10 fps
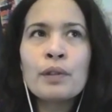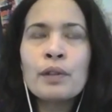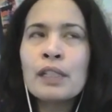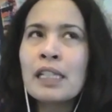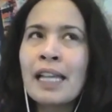
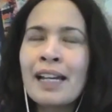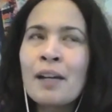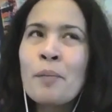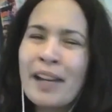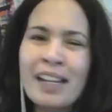like a
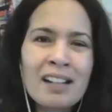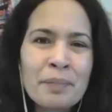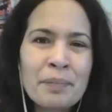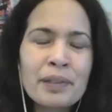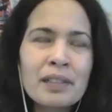
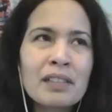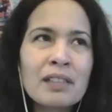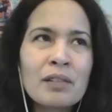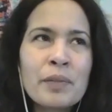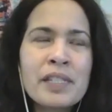breakup
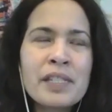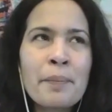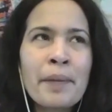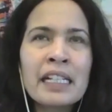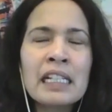with
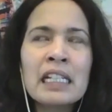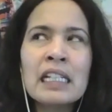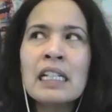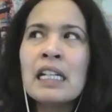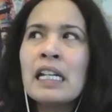somebody,
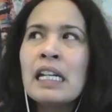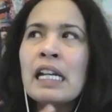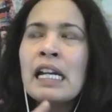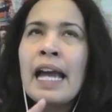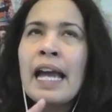
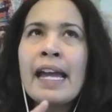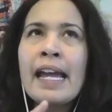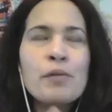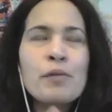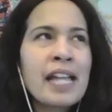and I
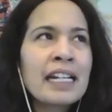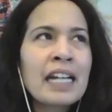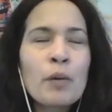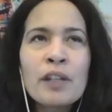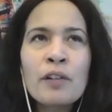was hanging
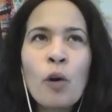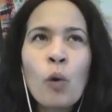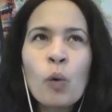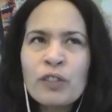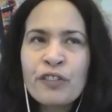out with an
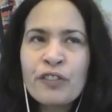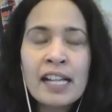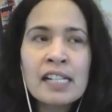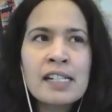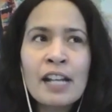old
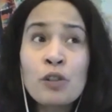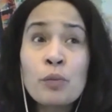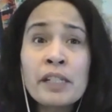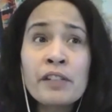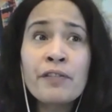friend that knew
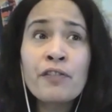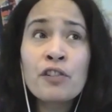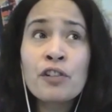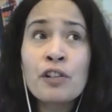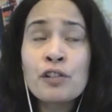me
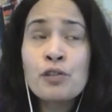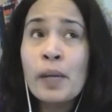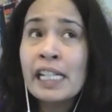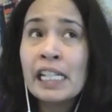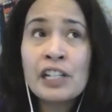for
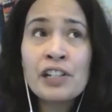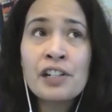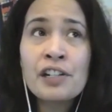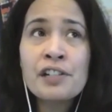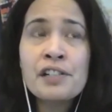20
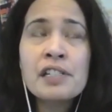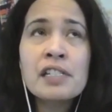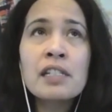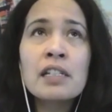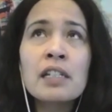
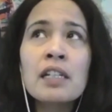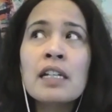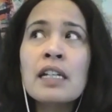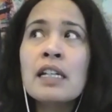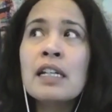years.
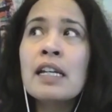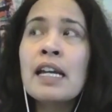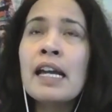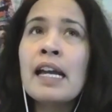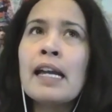
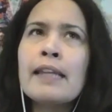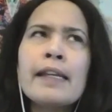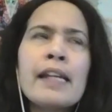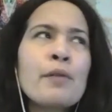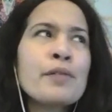And
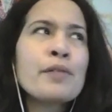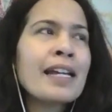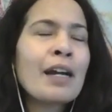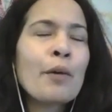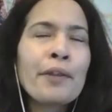then I was
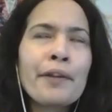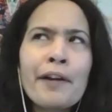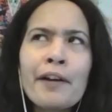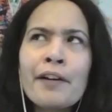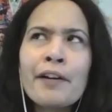hanging out with a
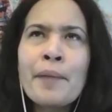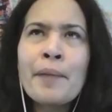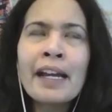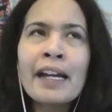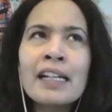younger
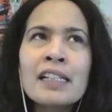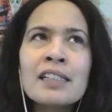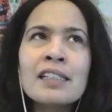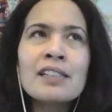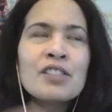
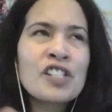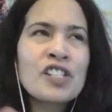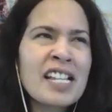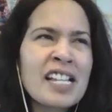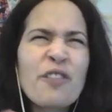man just
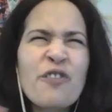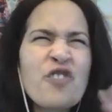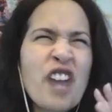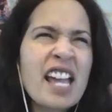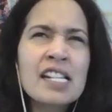as a
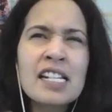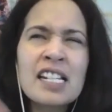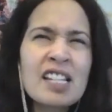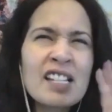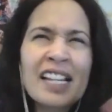friend,
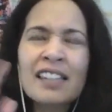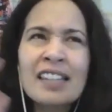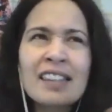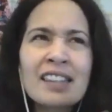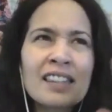and
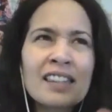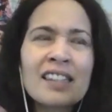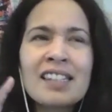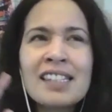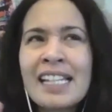
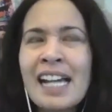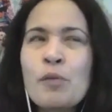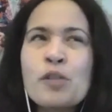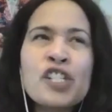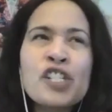like I
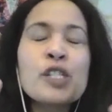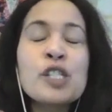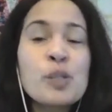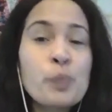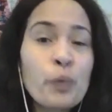was just
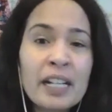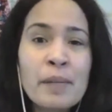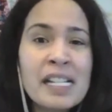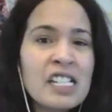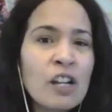spreading
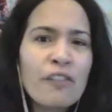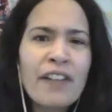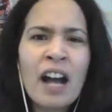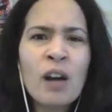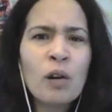myself
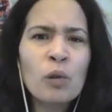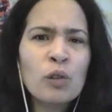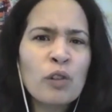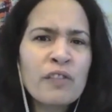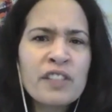out all
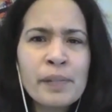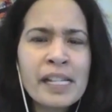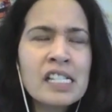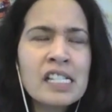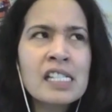over the
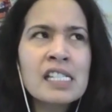place because